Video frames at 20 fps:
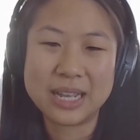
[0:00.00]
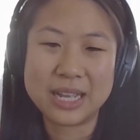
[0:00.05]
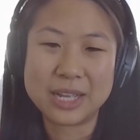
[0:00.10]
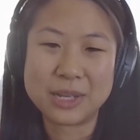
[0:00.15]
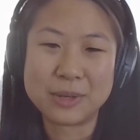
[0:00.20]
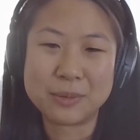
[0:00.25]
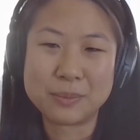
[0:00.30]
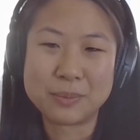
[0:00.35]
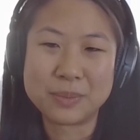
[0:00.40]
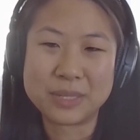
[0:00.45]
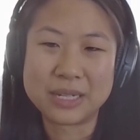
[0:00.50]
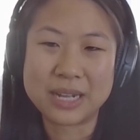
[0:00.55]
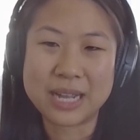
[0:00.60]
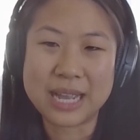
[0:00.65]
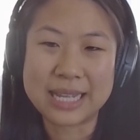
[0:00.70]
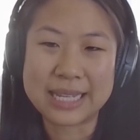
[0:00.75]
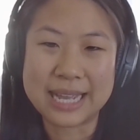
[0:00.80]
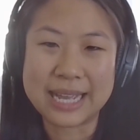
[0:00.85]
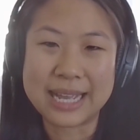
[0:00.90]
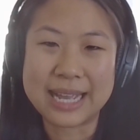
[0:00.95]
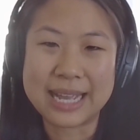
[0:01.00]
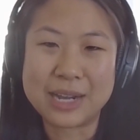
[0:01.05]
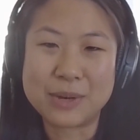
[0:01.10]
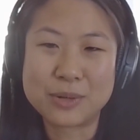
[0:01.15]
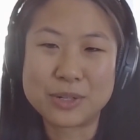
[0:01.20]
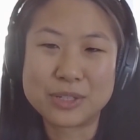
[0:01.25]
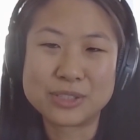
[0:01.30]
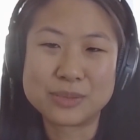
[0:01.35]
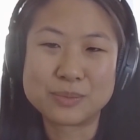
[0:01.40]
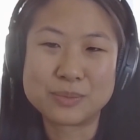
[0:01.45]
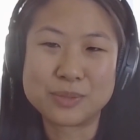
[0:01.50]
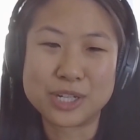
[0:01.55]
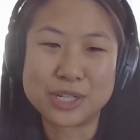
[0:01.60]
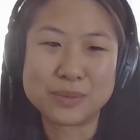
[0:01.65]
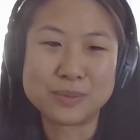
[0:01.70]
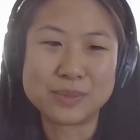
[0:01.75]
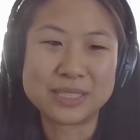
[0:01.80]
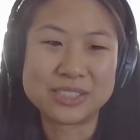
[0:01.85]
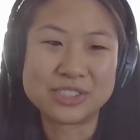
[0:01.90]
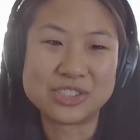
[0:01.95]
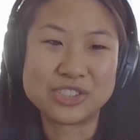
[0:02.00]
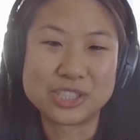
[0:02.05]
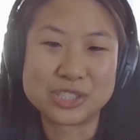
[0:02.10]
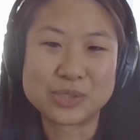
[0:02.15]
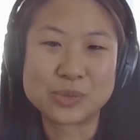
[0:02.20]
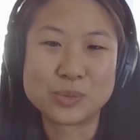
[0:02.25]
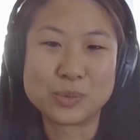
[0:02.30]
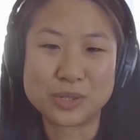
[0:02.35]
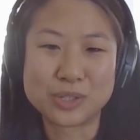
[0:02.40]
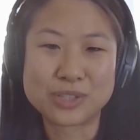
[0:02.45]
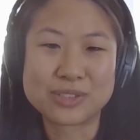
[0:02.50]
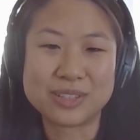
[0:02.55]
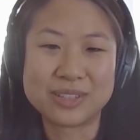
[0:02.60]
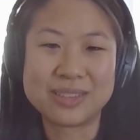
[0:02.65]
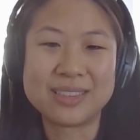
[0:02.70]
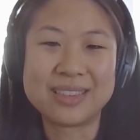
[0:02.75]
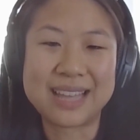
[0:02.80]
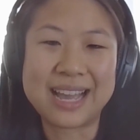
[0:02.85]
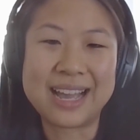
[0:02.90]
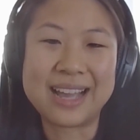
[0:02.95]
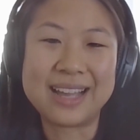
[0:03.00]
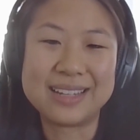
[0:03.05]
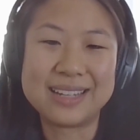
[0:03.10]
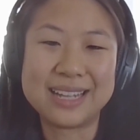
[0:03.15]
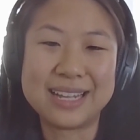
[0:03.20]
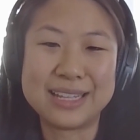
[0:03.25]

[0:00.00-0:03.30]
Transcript: But yeah, our department just works on that.